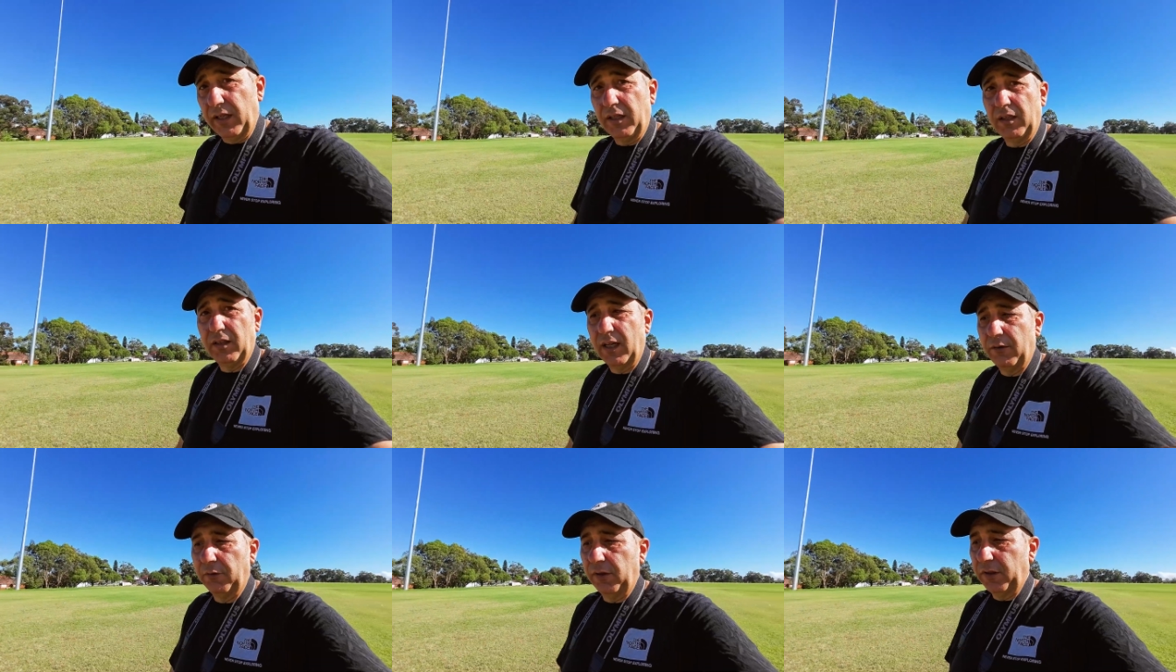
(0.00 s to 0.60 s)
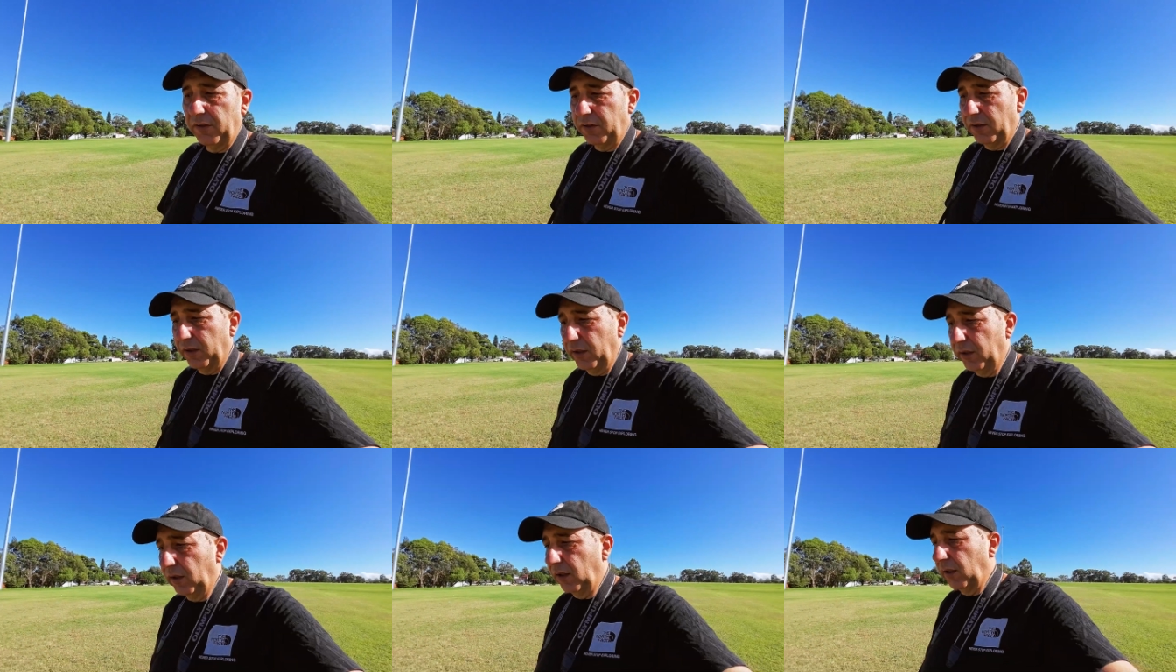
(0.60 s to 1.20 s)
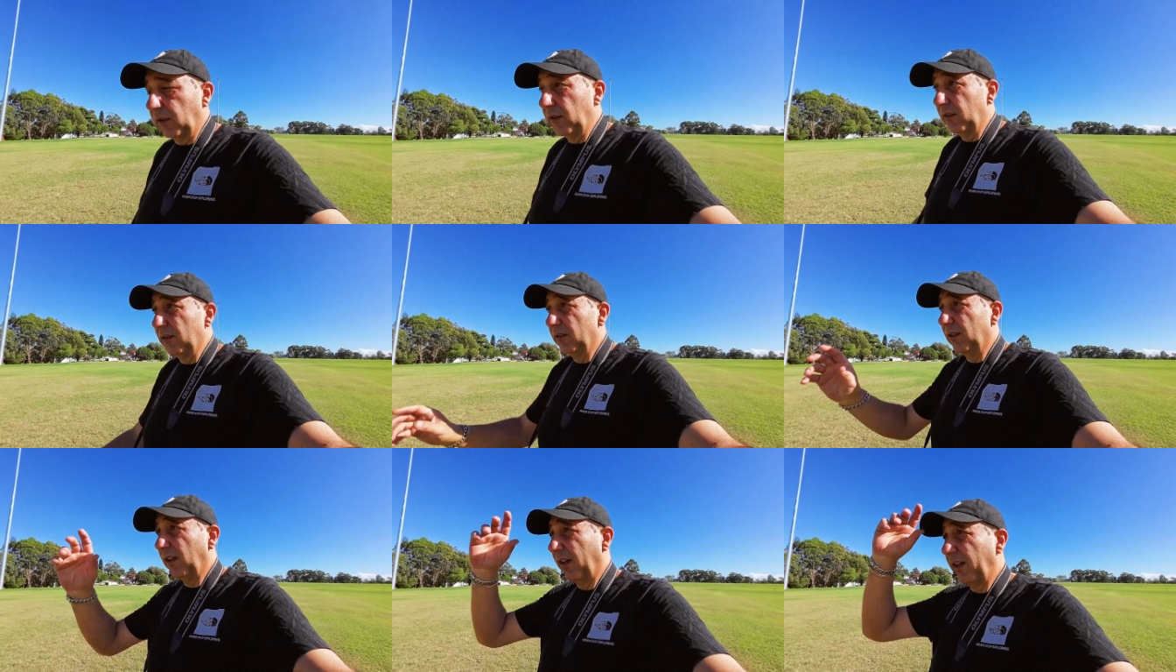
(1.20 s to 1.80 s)
that you don't really see a lot,
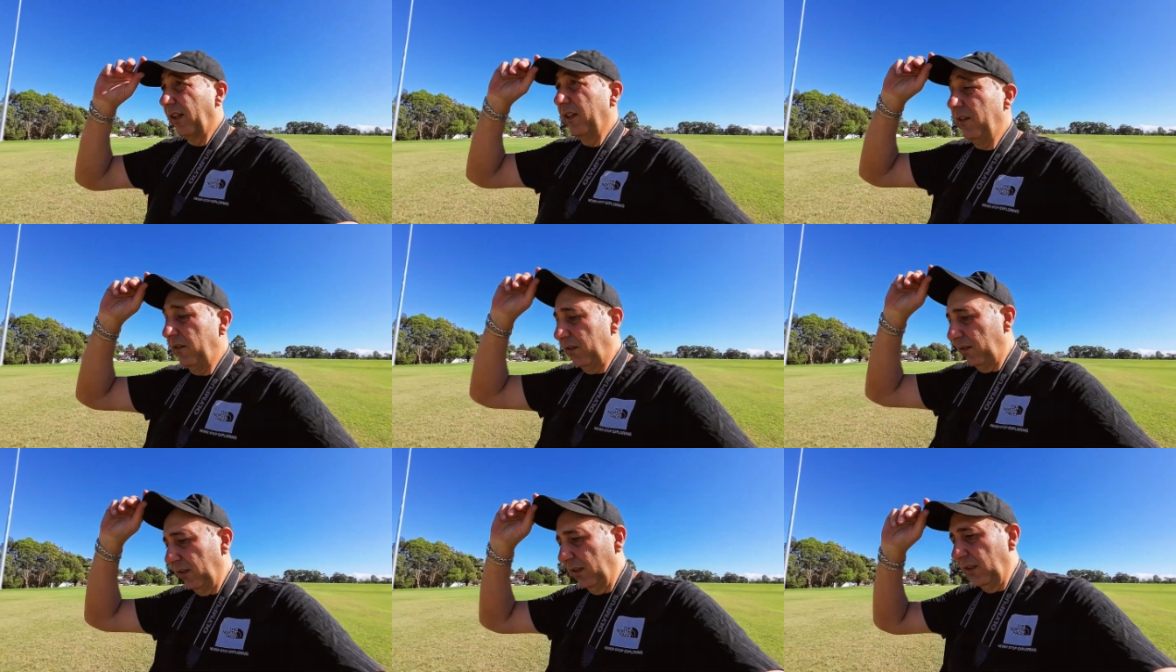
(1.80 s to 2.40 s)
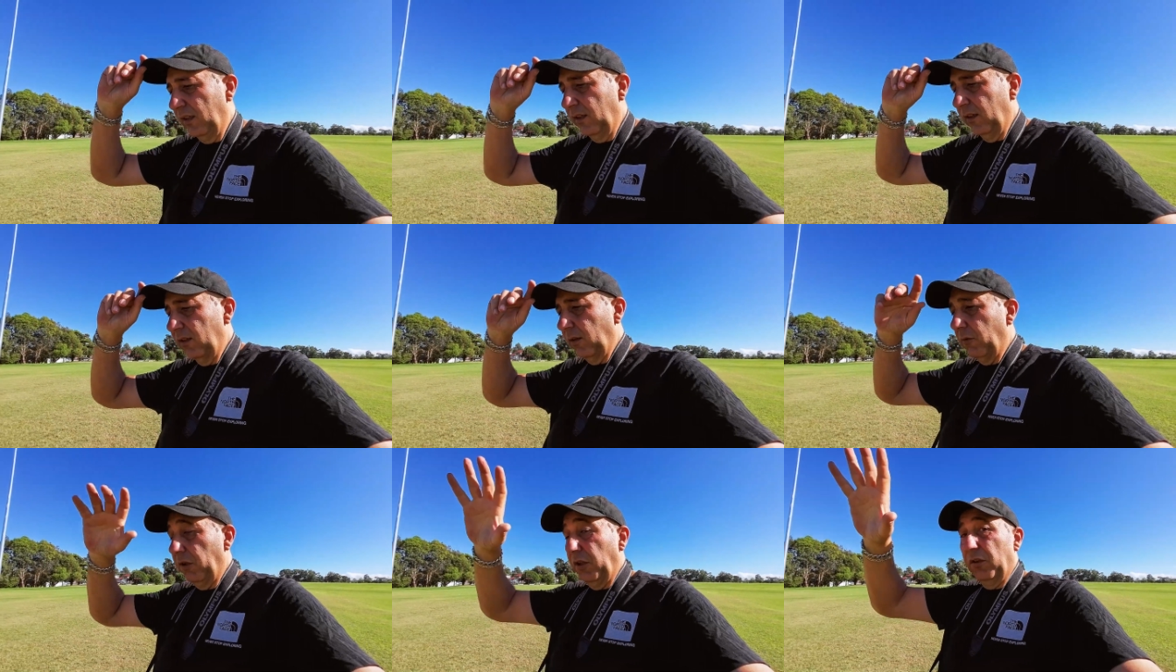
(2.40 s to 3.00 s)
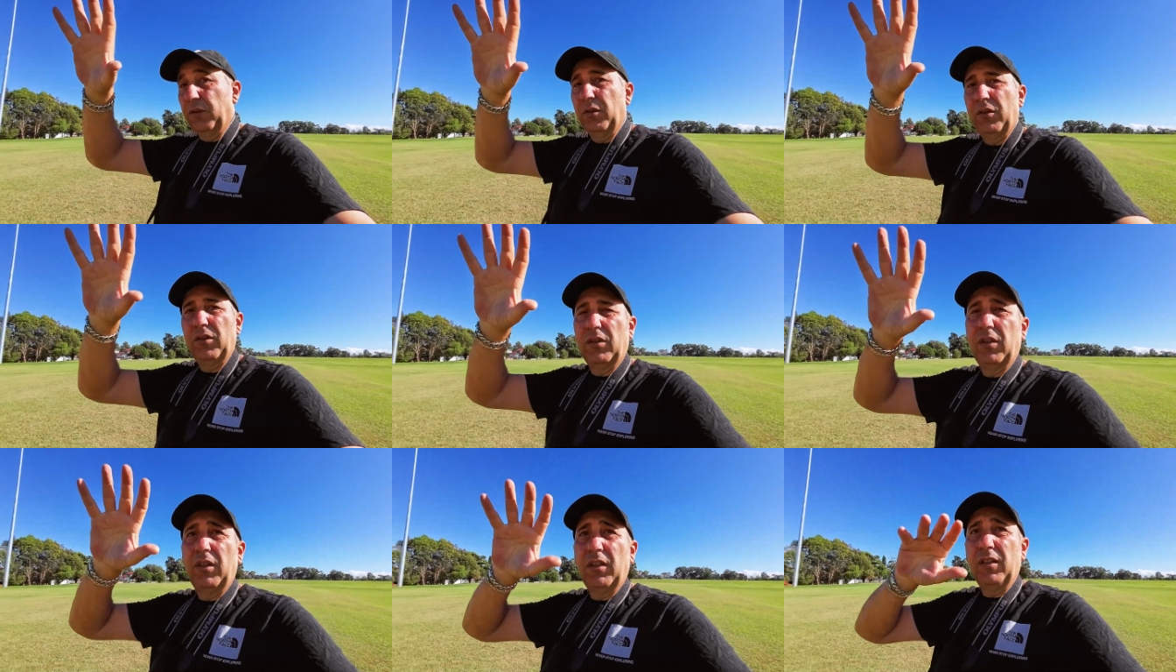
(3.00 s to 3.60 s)
I guess. So when you do
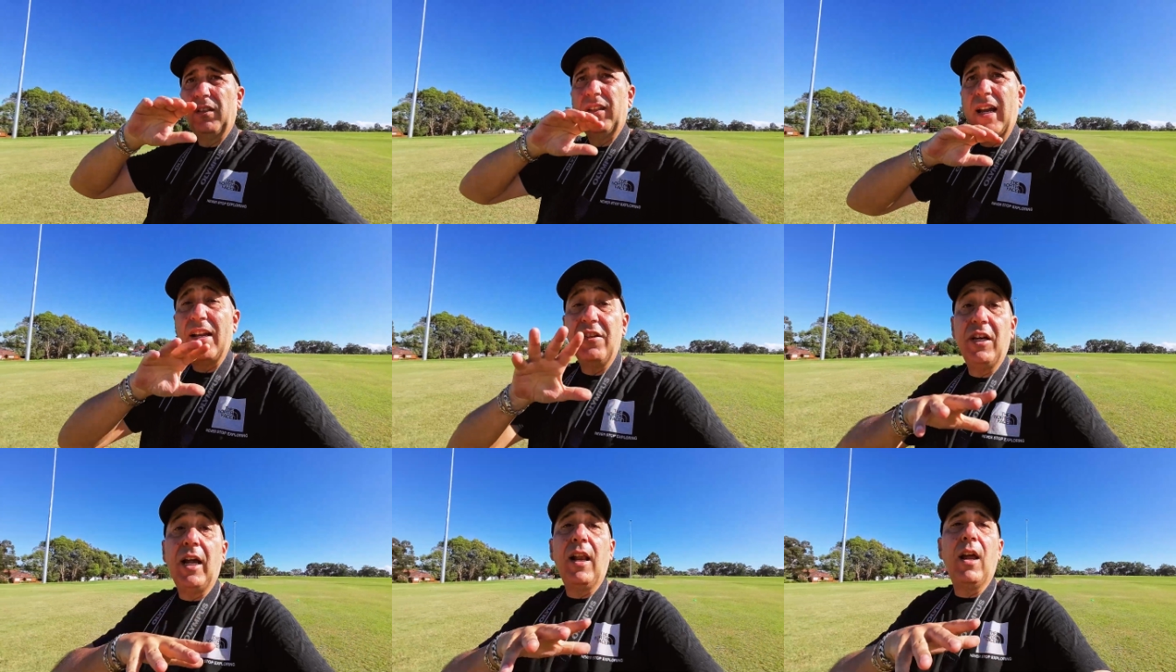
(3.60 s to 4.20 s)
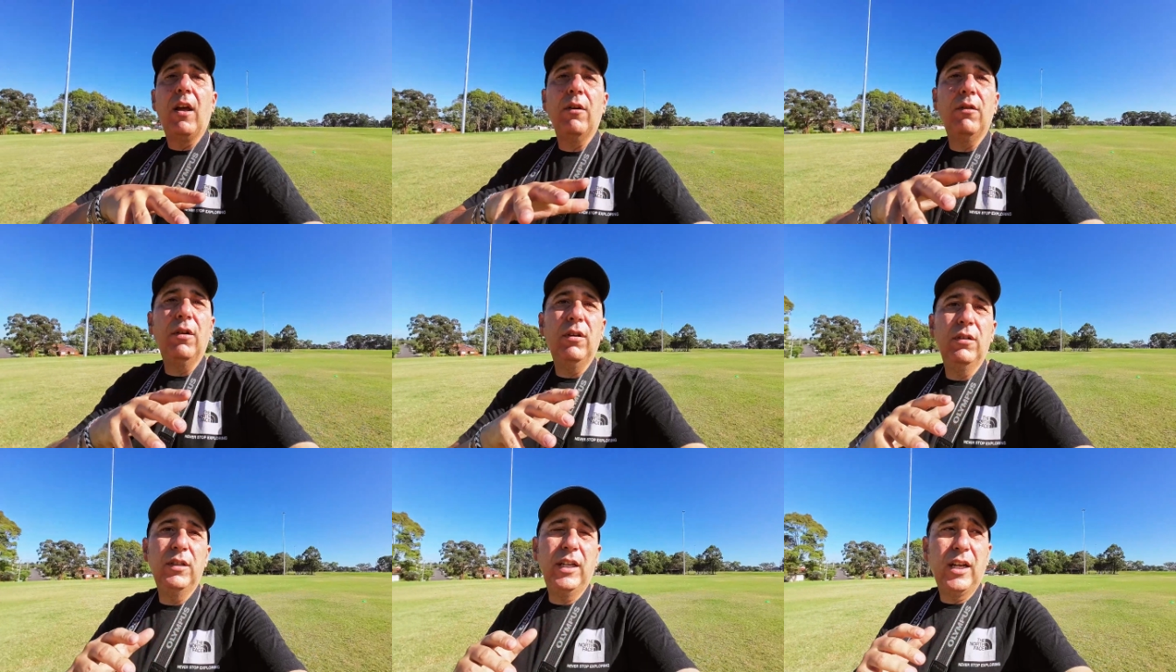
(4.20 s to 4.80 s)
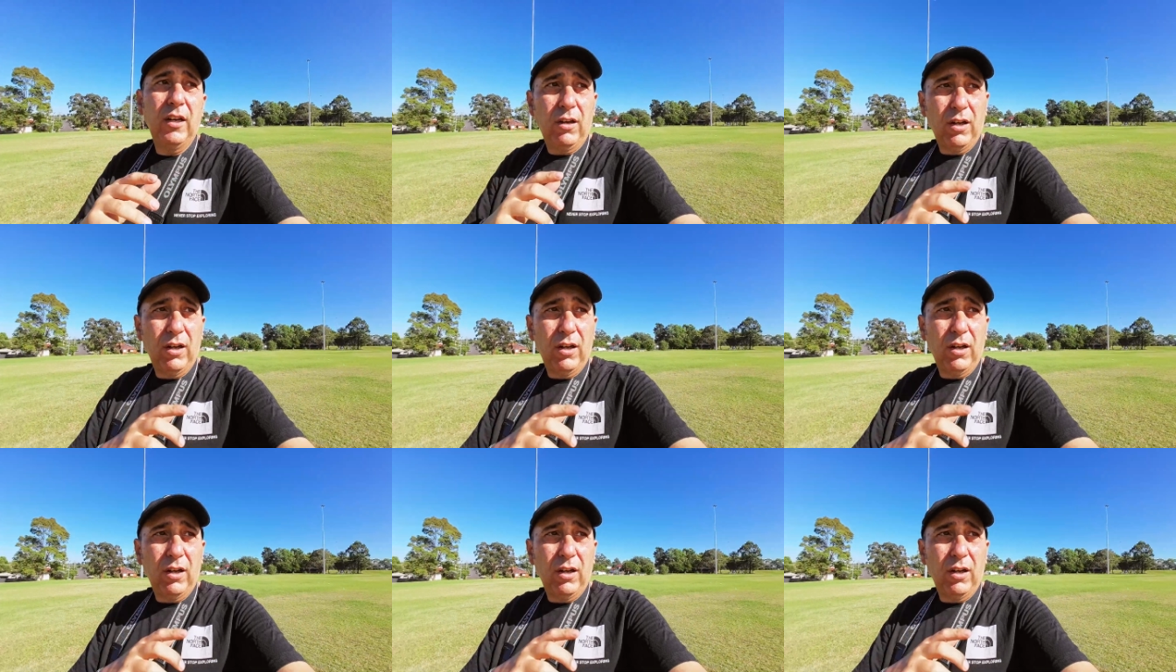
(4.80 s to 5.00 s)
see it, and yellow, yeah, I